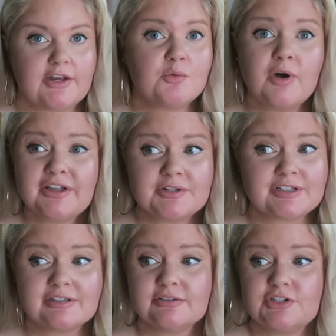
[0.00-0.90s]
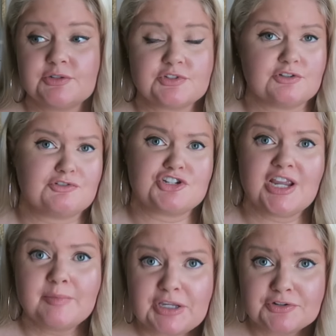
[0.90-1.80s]
I don't want you to, you know, start
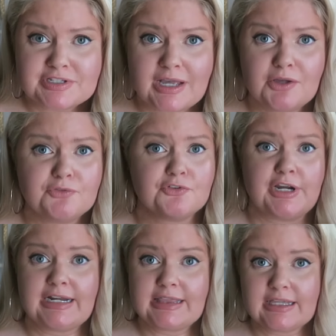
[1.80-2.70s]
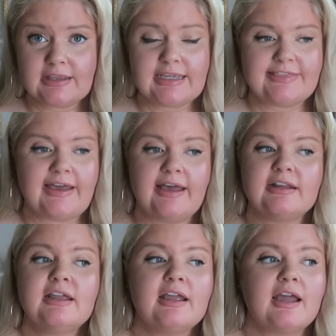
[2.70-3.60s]
shaming yourself or anything like that.